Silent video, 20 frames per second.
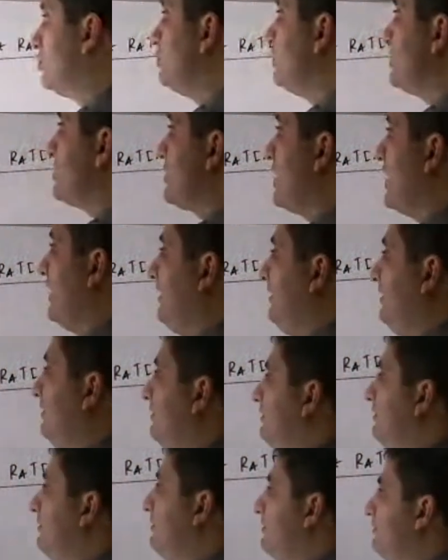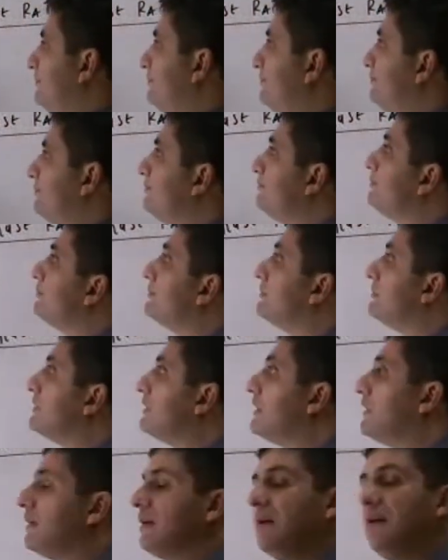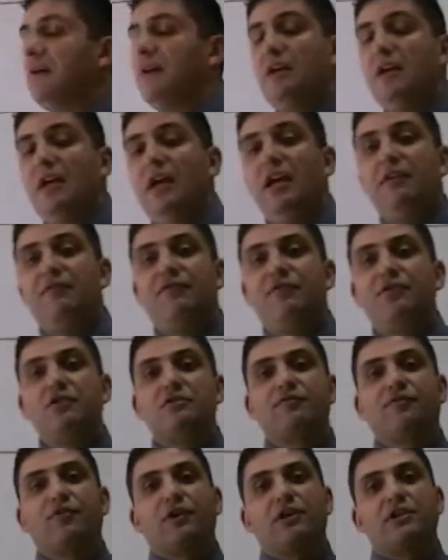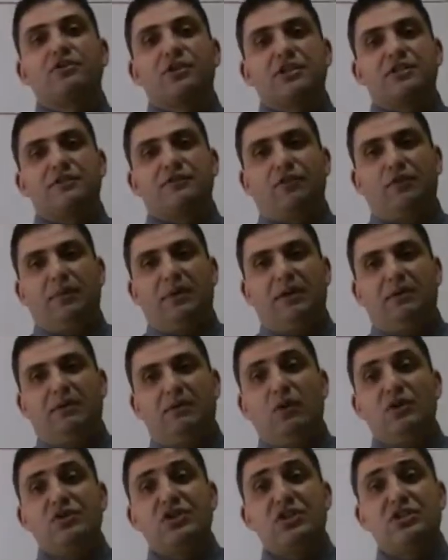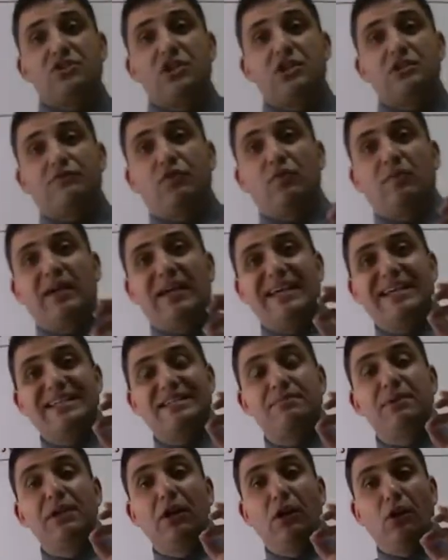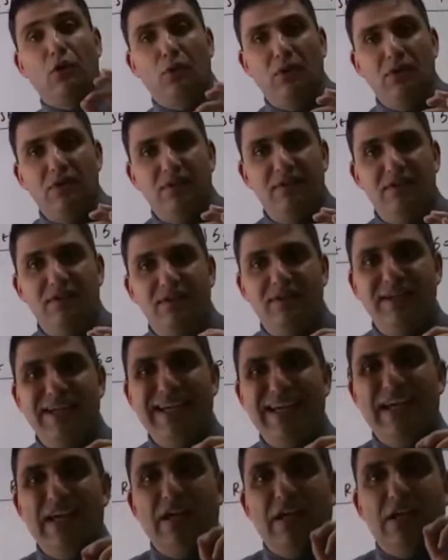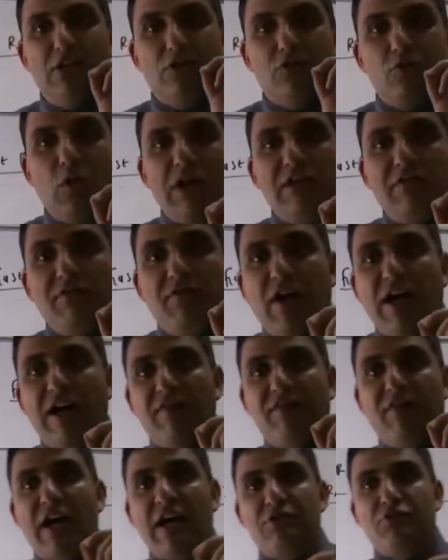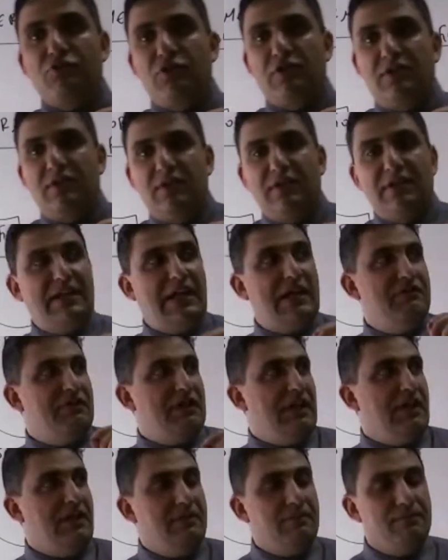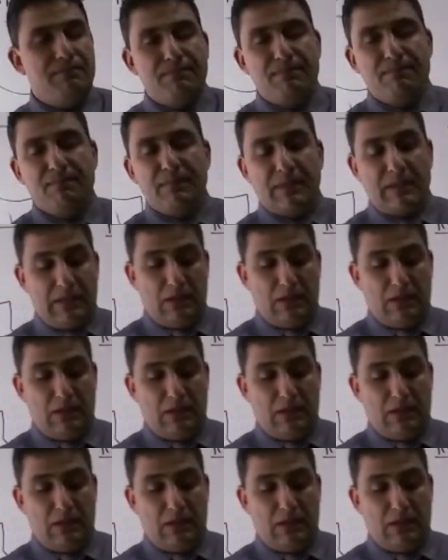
to design a fuse for a transformer when the transformer is below 2500 kVA,